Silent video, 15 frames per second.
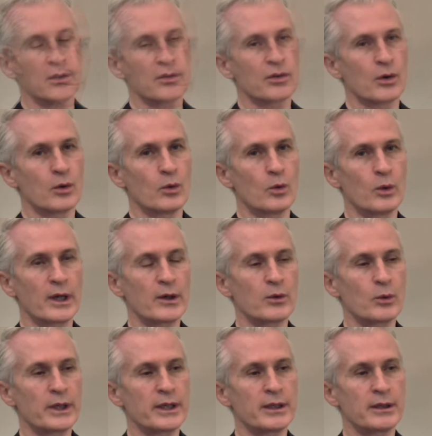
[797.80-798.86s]
So when
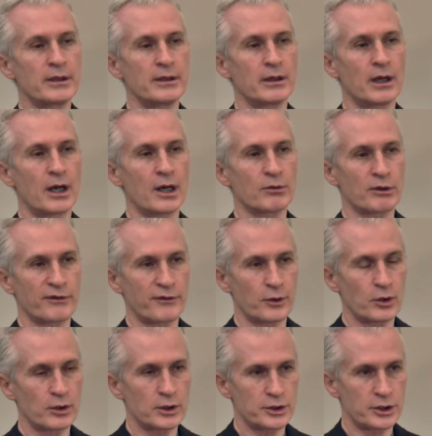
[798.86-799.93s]
we
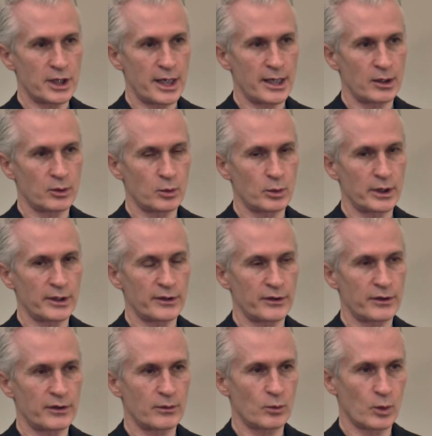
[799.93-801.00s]
refer a child
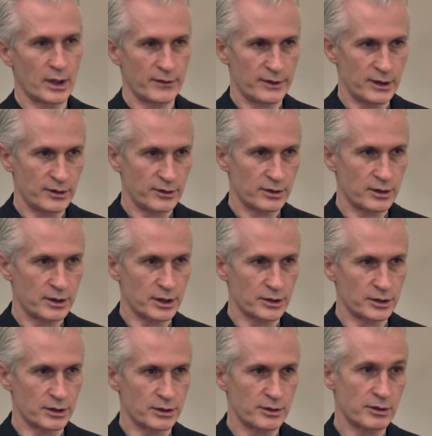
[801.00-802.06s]
with one of these
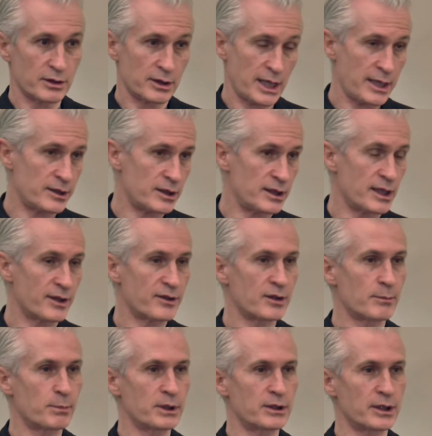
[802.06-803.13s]
conditions, and ATS
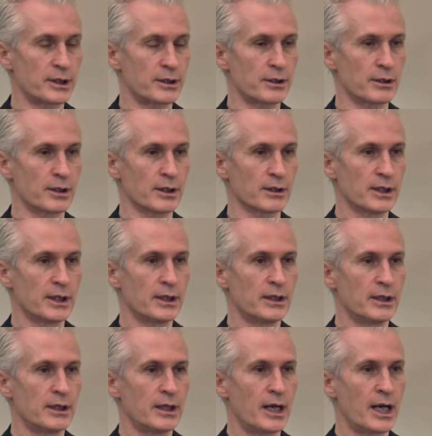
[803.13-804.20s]
in particular,
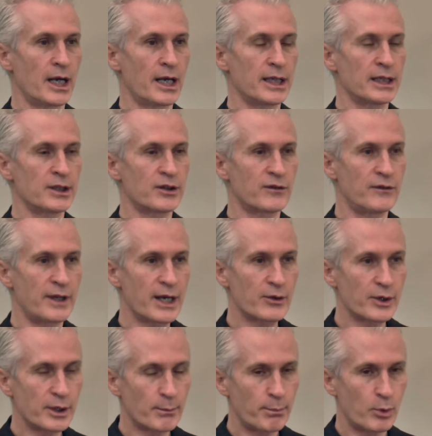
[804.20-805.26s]
it's
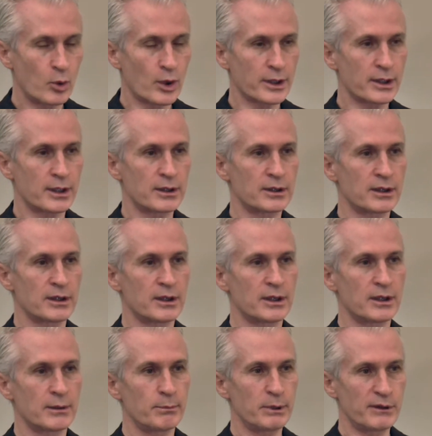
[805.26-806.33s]
very important,
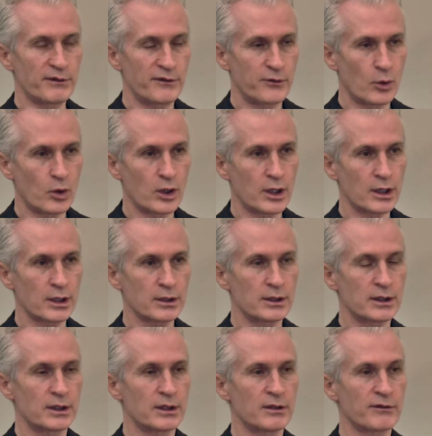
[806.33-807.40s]
before,
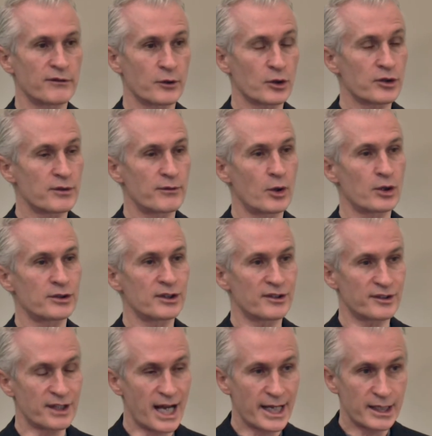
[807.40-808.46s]
first of all,
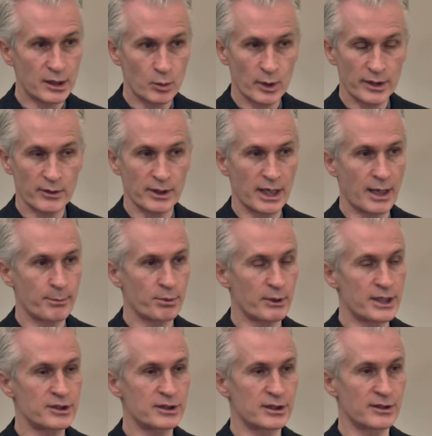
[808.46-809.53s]
deciding whether an
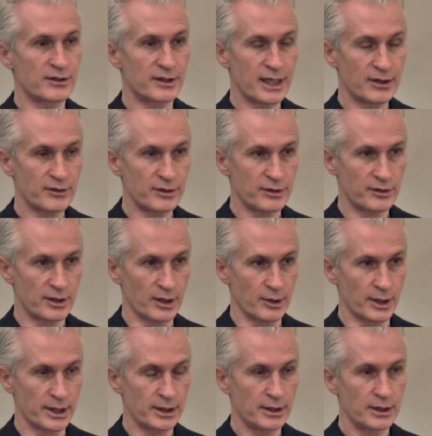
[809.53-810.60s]
operation is
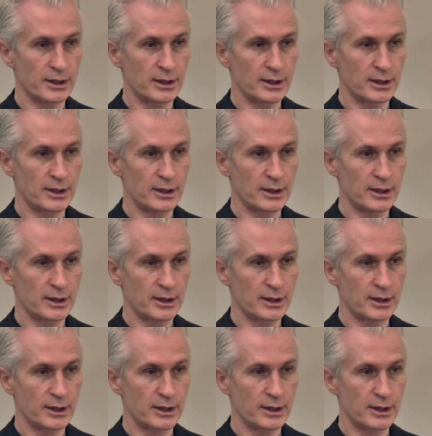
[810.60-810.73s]
necessary,